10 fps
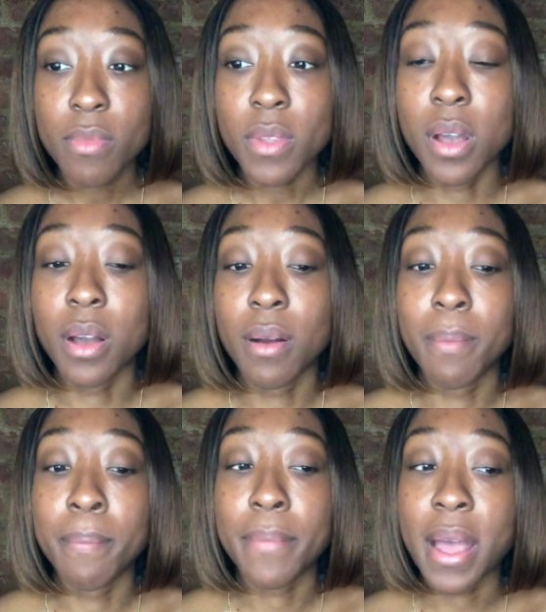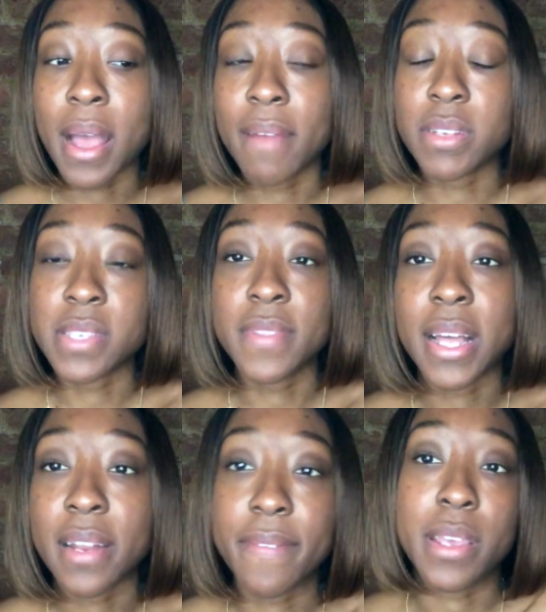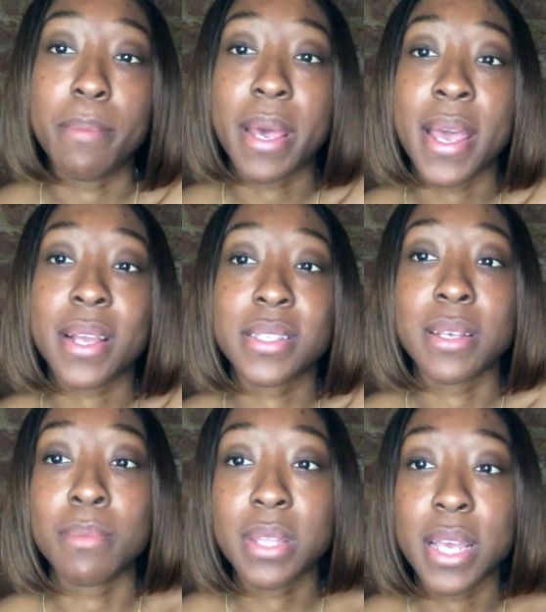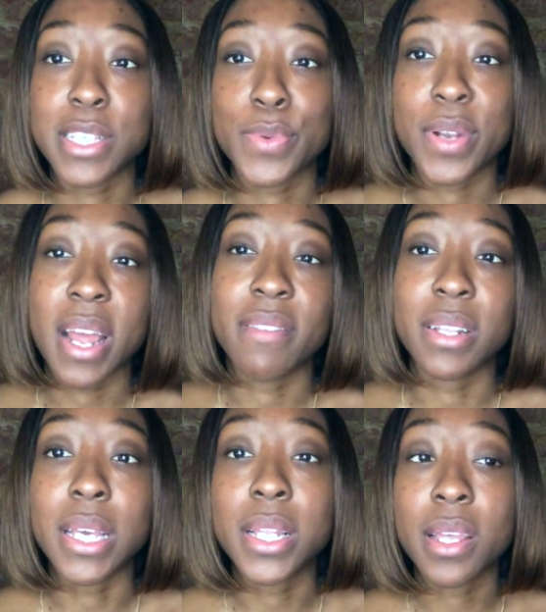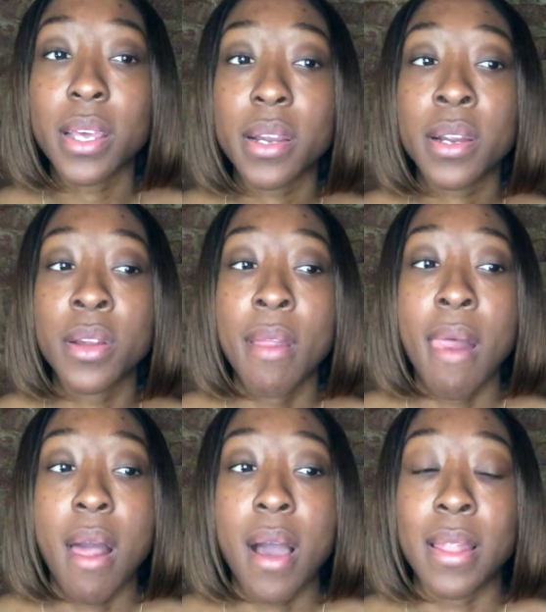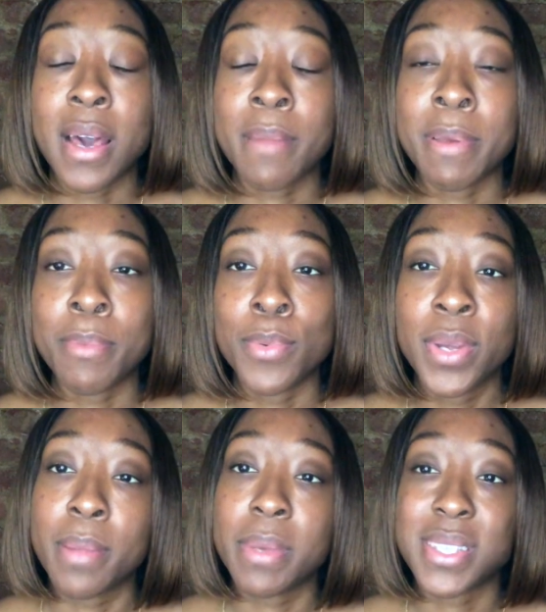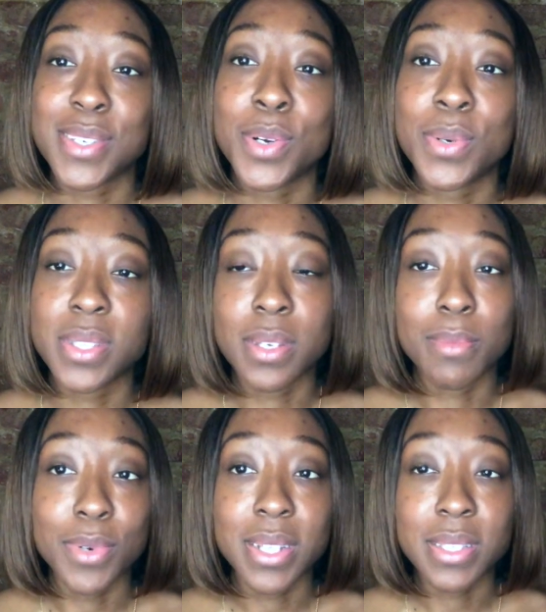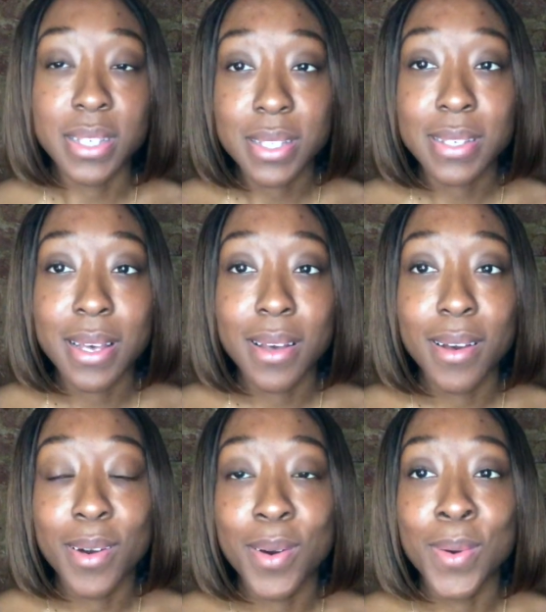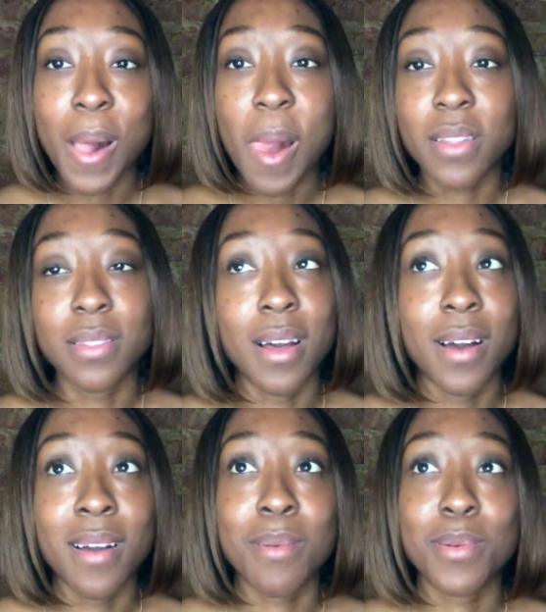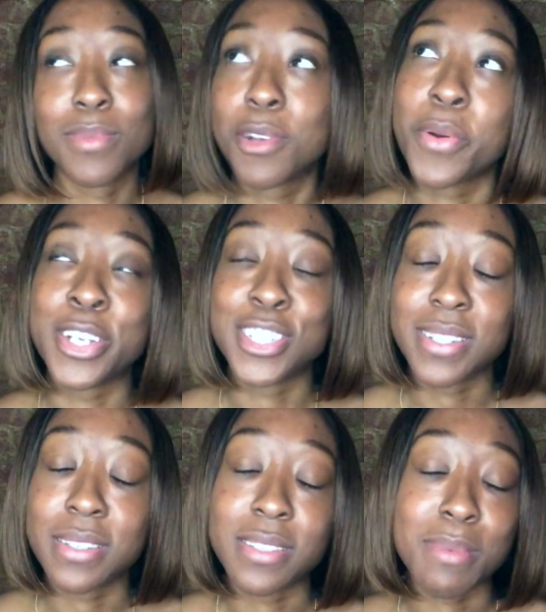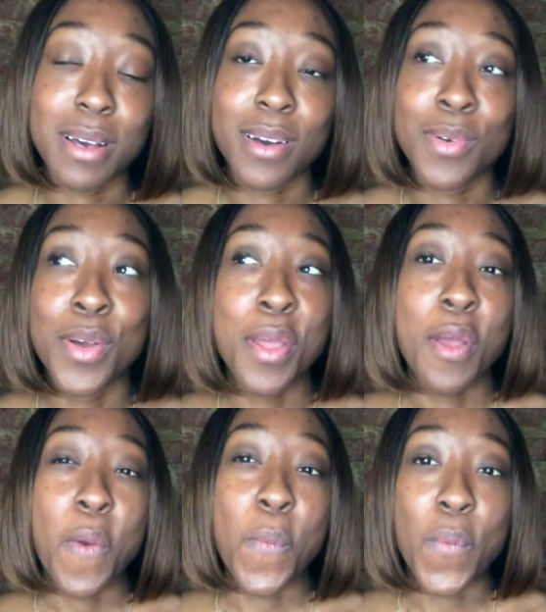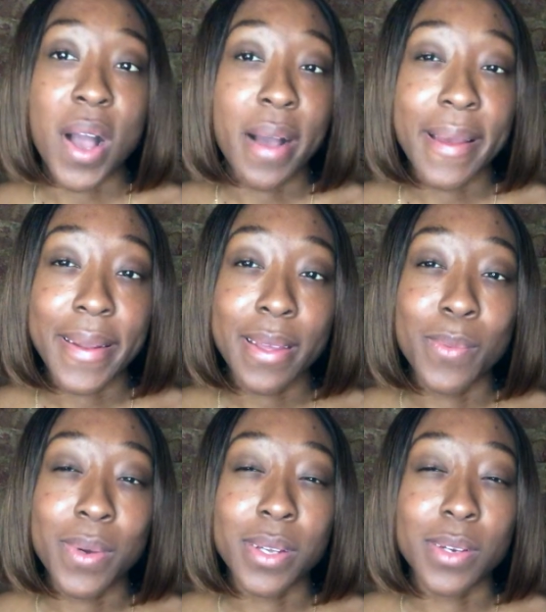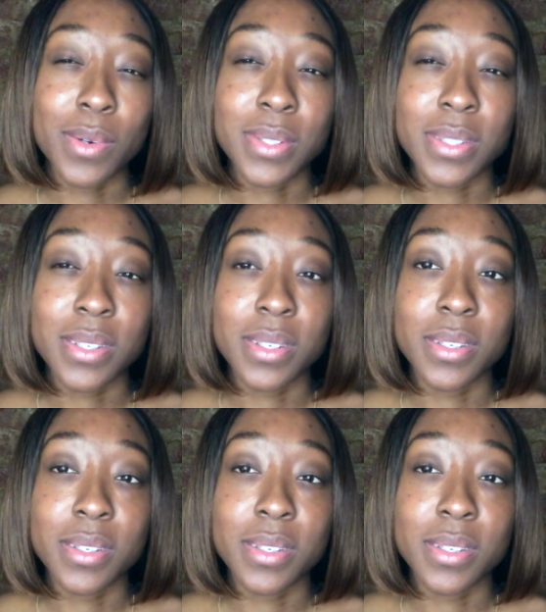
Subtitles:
I received a lot of feedback. Some things were not really clear. A lot of people wanted me to go into more detail, questions about why I didn't want to go into